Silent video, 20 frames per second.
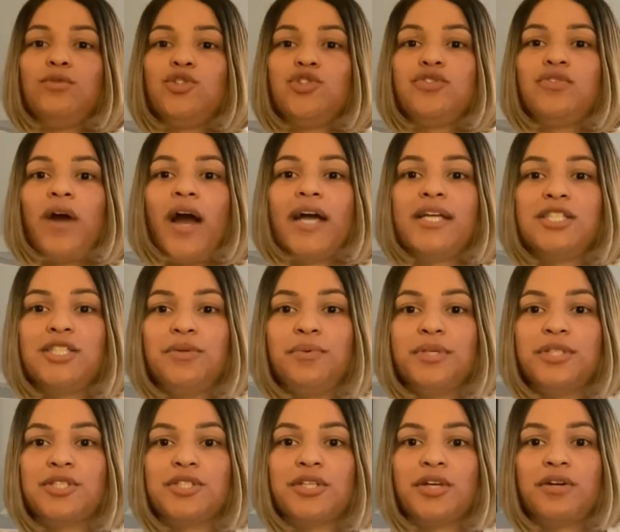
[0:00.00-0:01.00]
try to
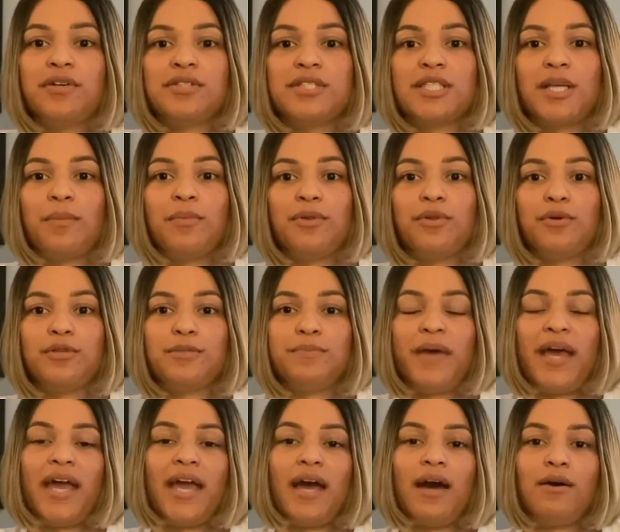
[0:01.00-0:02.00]
insert some of those
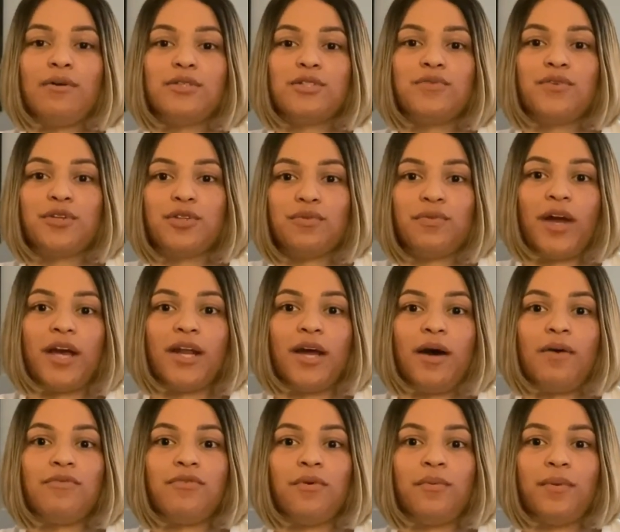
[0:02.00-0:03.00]
payouts for
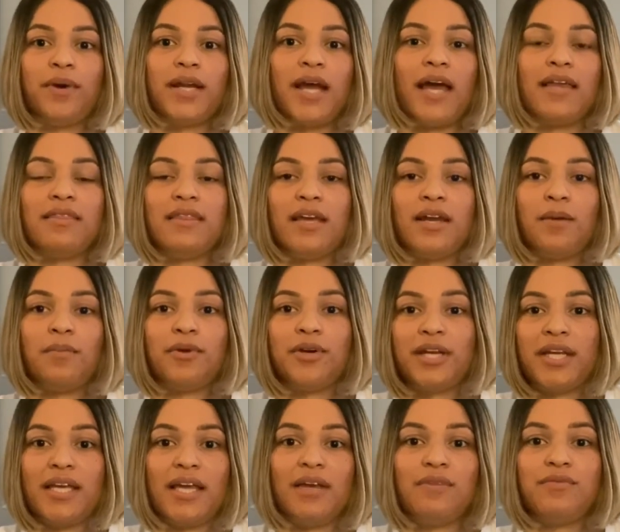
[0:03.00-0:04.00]
ThredUp for what I think I'm
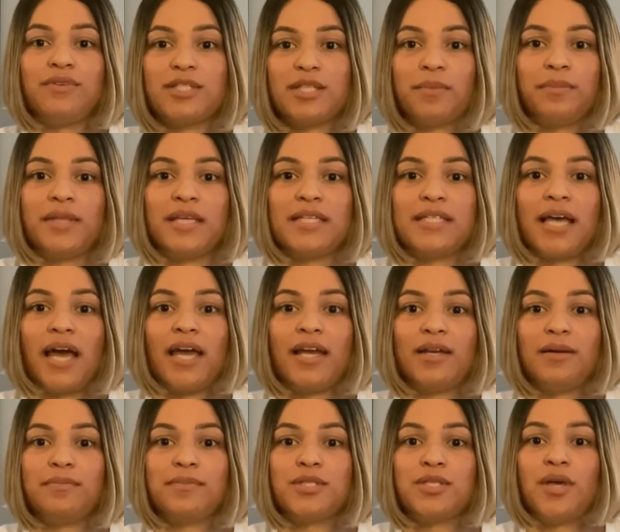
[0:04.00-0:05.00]
gonna get for some of these
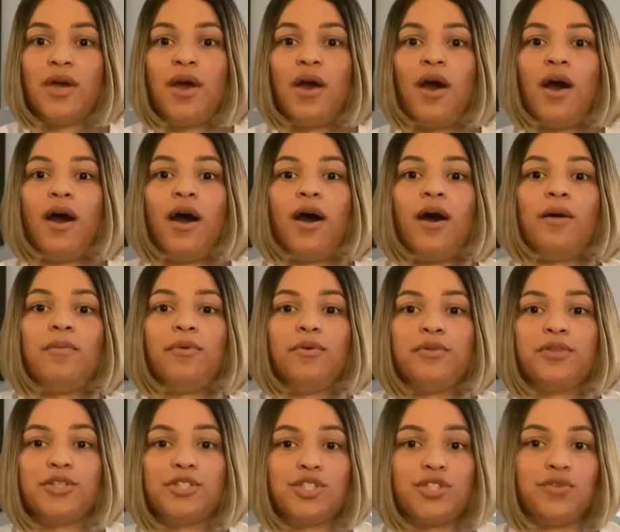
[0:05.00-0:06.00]
items
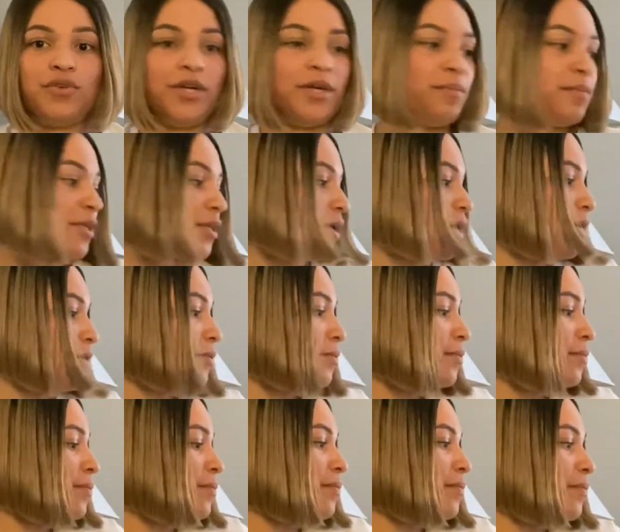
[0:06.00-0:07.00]
on the screen below.